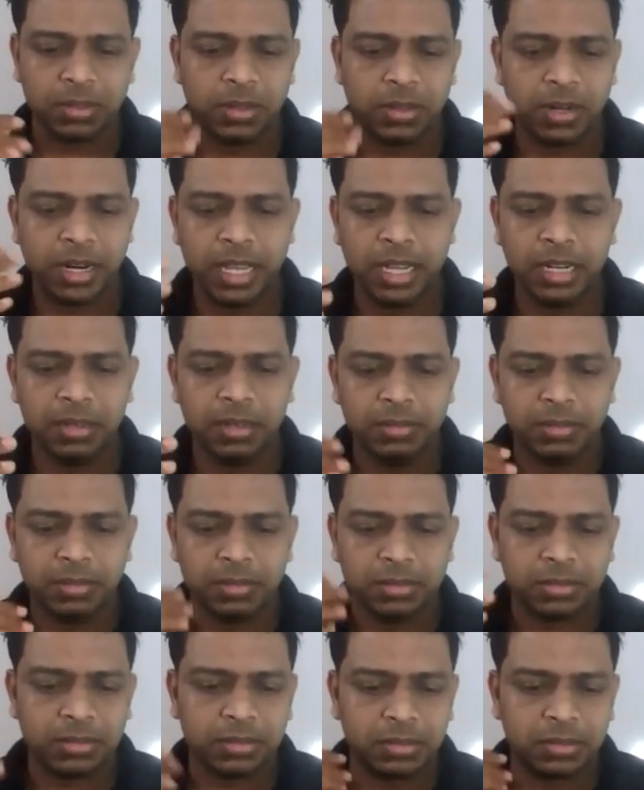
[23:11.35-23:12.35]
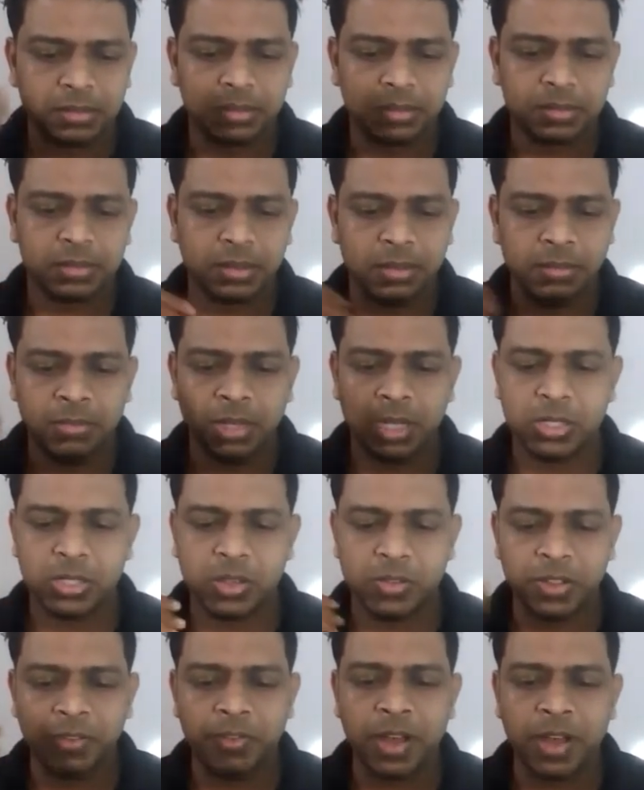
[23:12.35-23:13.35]
right? Because
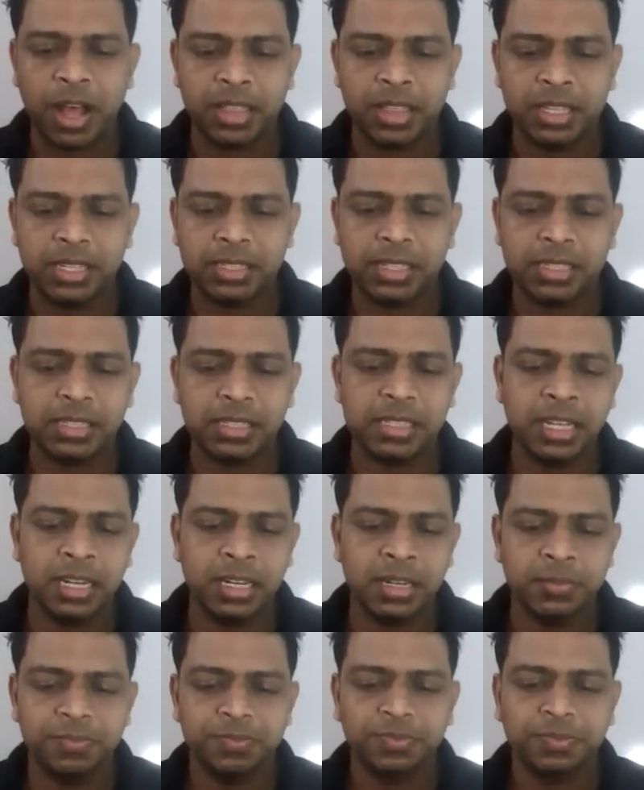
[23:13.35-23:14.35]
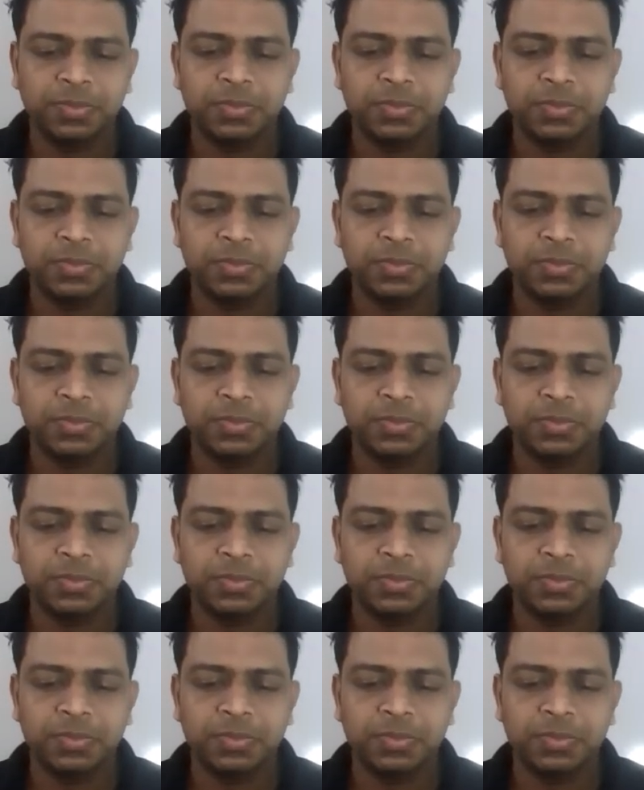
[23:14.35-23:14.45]
of the father's estate,